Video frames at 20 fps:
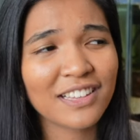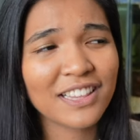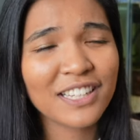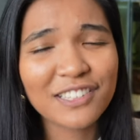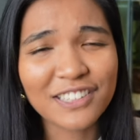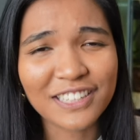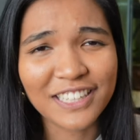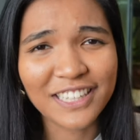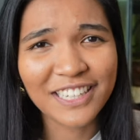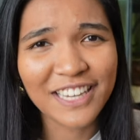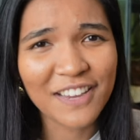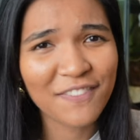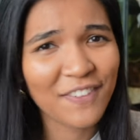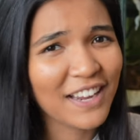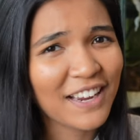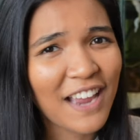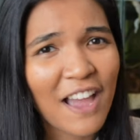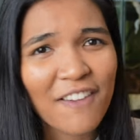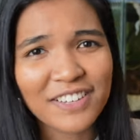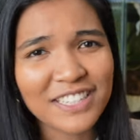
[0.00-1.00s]
clearly, if
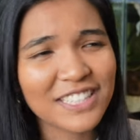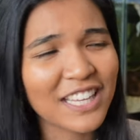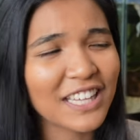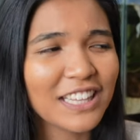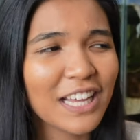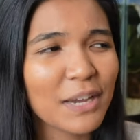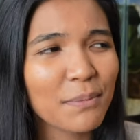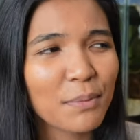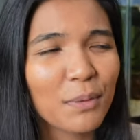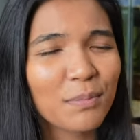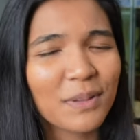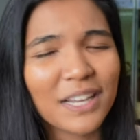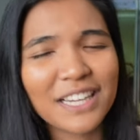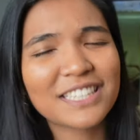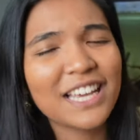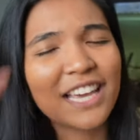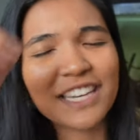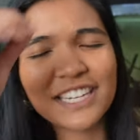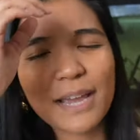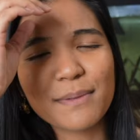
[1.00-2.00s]
I haven't said light bulb like
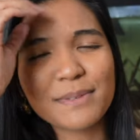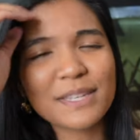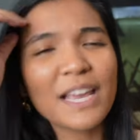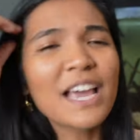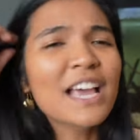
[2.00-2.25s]
10 times.